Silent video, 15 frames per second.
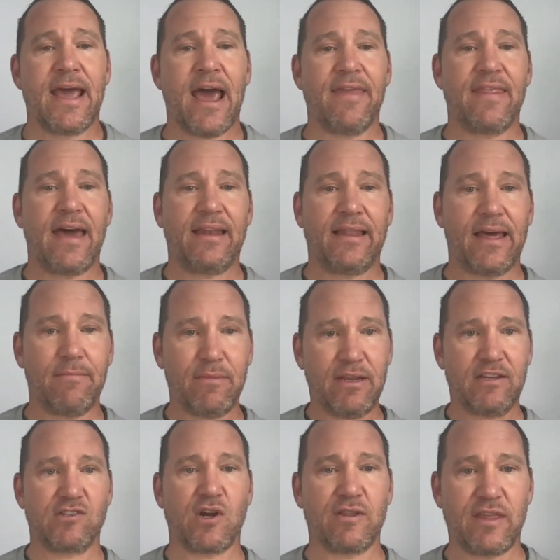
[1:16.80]
And that led
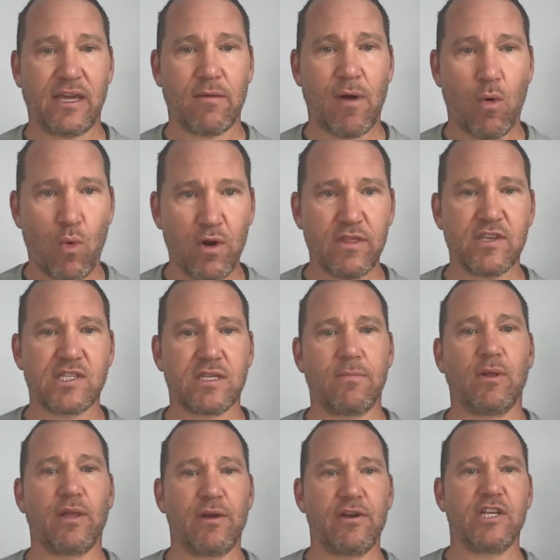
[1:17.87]
me to start thinking about what are the
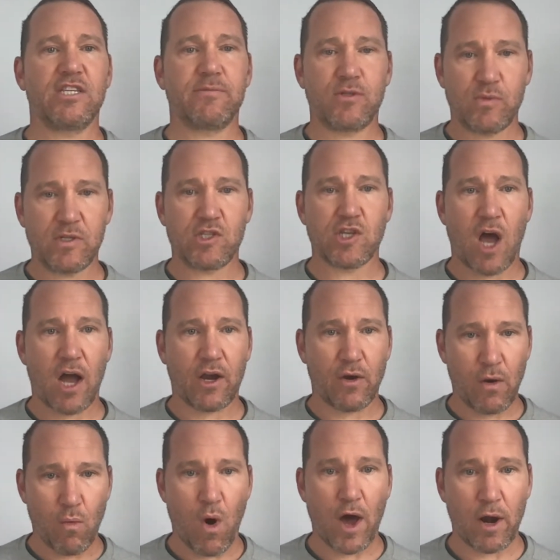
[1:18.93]
similarities between soccer
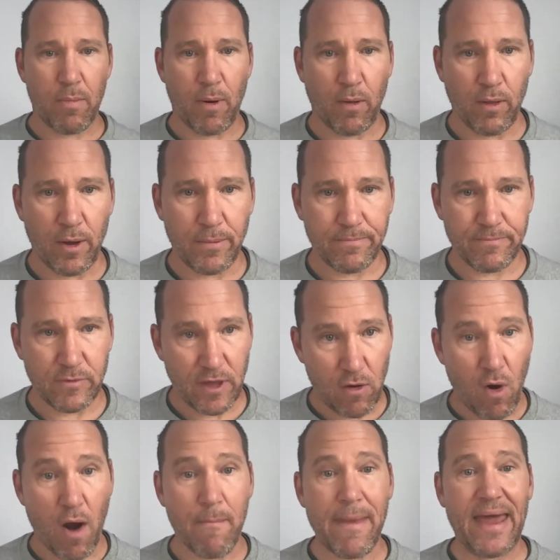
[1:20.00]
and water polo?
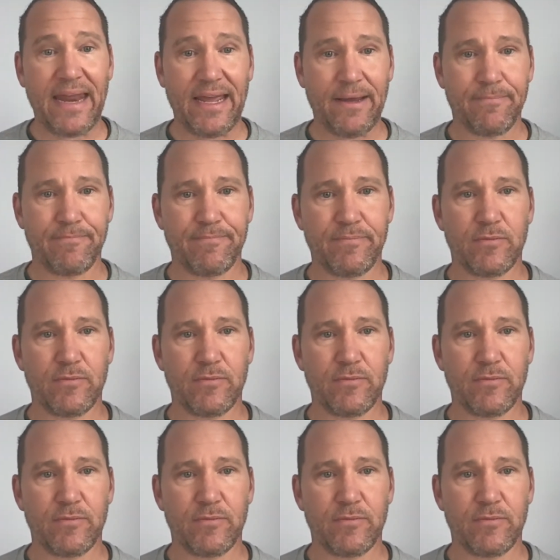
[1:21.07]
There are many.